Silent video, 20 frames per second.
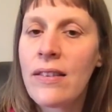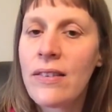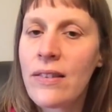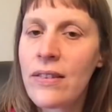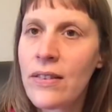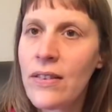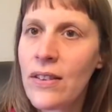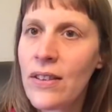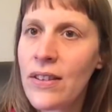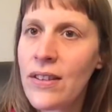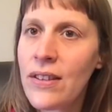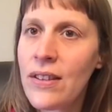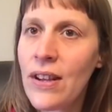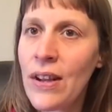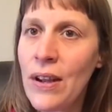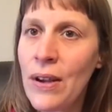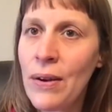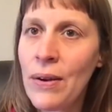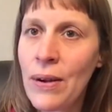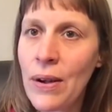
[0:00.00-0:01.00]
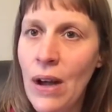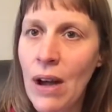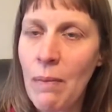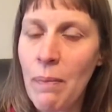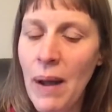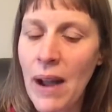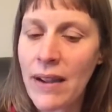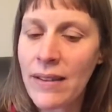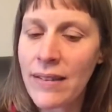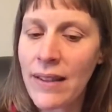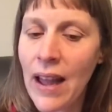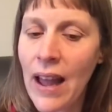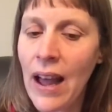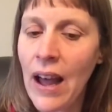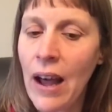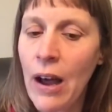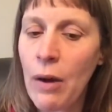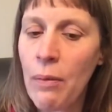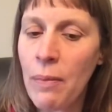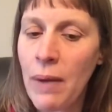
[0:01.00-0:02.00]
Just to go back to
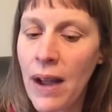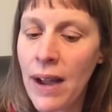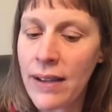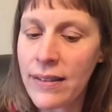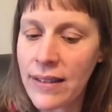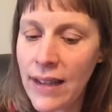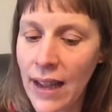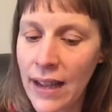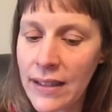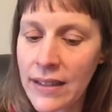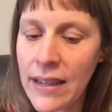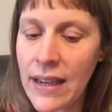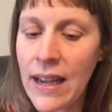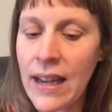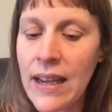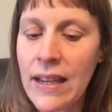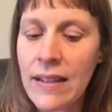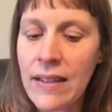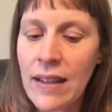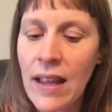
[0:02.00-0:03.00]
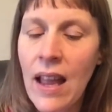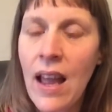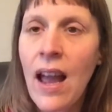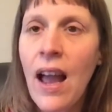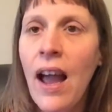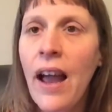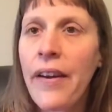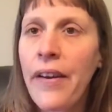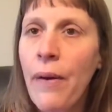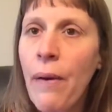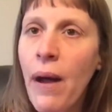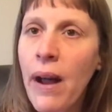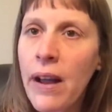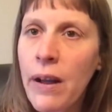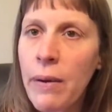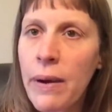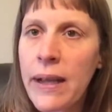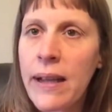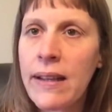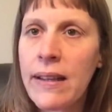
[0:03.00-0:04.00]
how my dad is, I know I
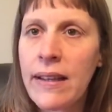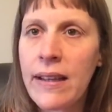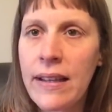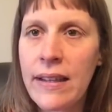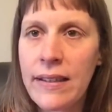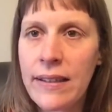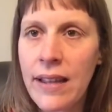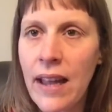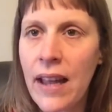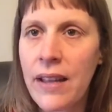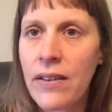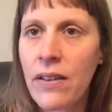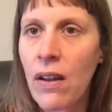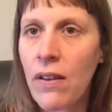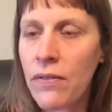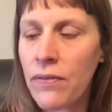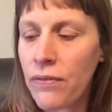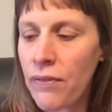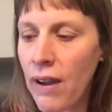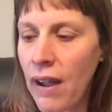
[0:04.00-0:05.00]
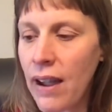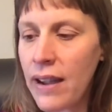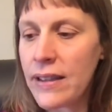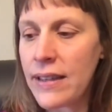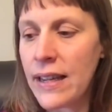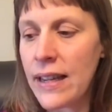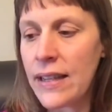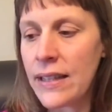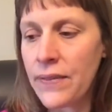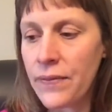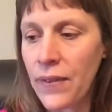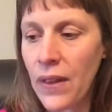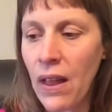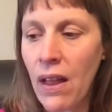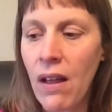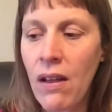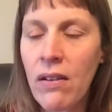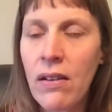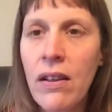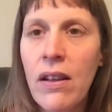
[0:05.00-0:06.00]
quickly said on Friday's
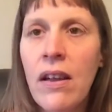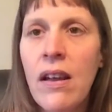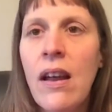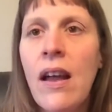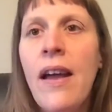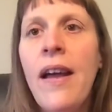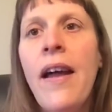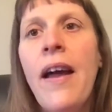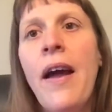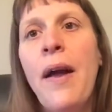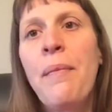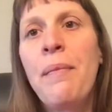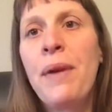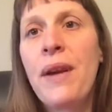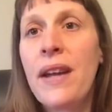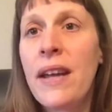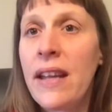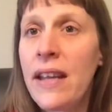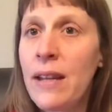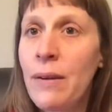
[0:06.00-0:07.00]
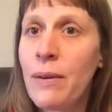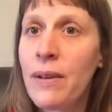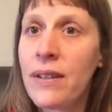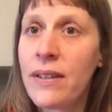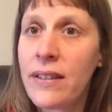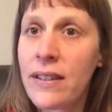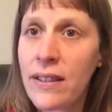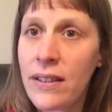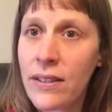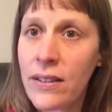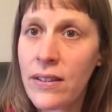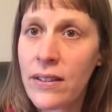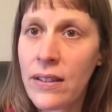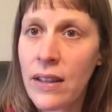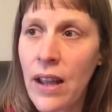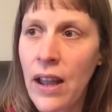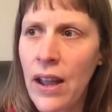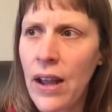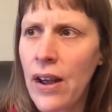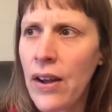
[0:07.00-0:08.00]
vlog, but he was
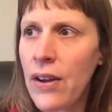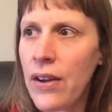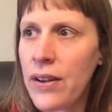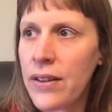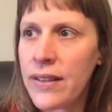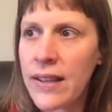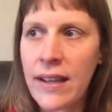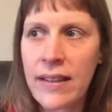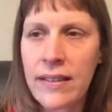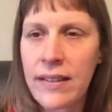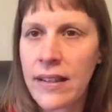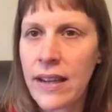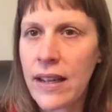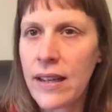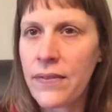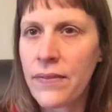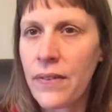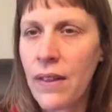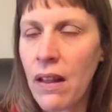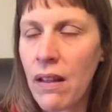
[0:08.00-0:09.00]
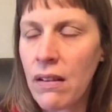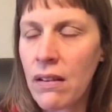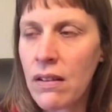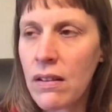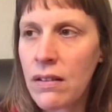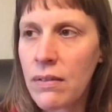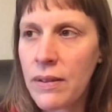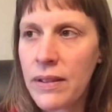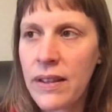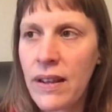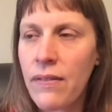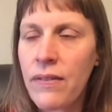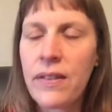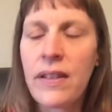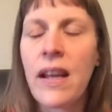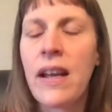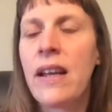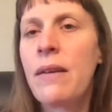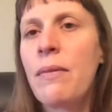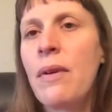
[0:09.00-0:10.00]
or Saturday's vlog, whichever
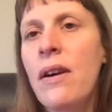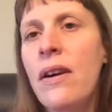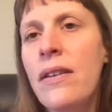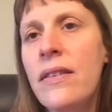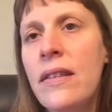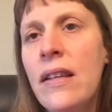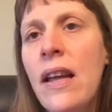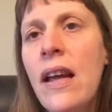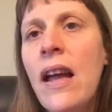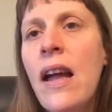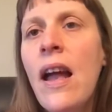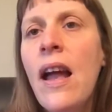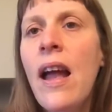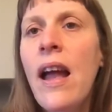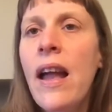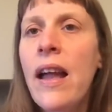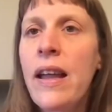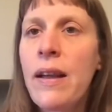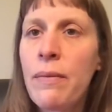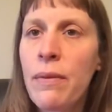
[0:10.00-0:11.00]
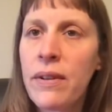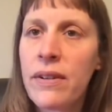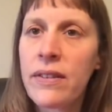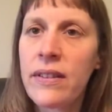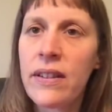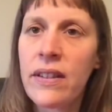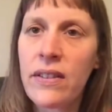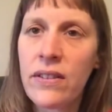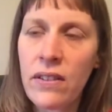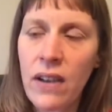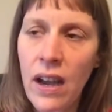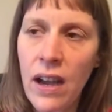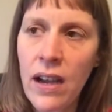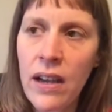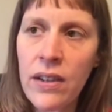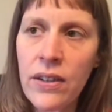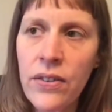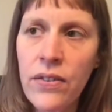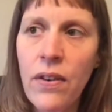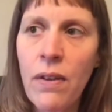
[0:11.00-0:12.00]
day it was, he was
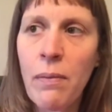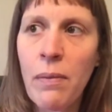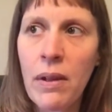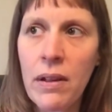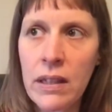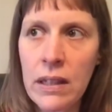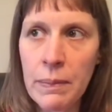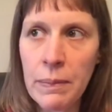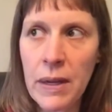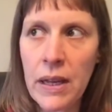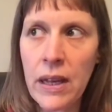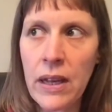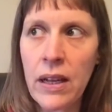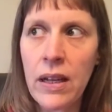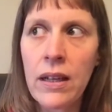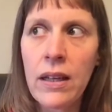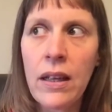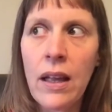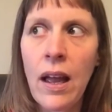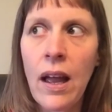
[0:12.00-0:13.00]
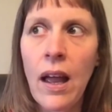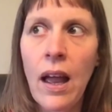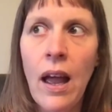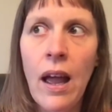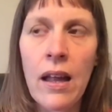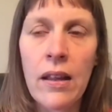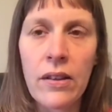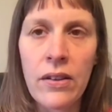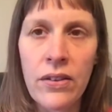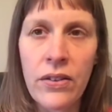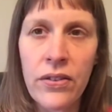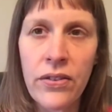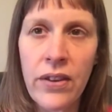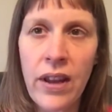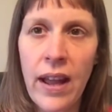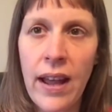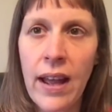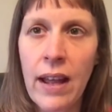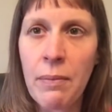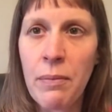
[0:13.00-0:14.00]
discharged from hospital at
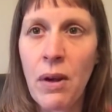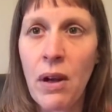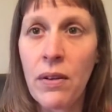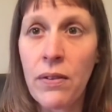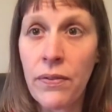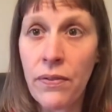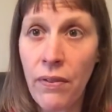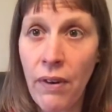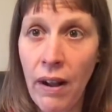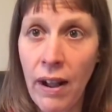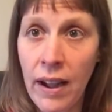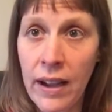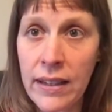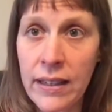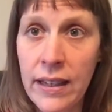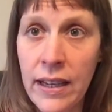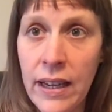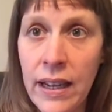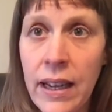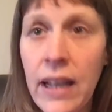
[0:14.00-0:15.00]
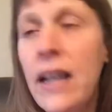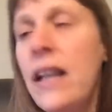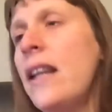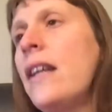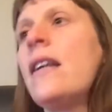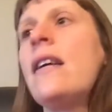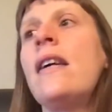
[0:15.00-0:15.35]
lunchtime on Friday.